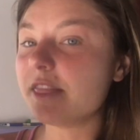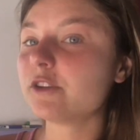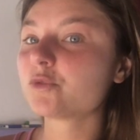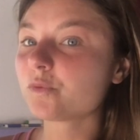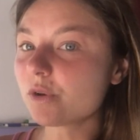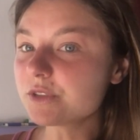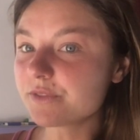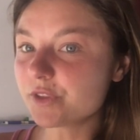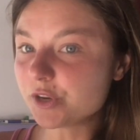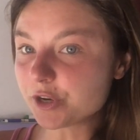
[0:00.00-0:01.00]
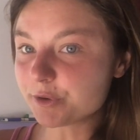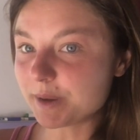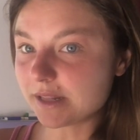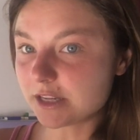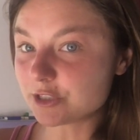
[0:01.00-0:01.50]
there's roles of the
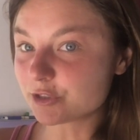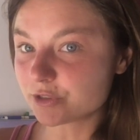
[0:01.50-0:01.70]
neurobiological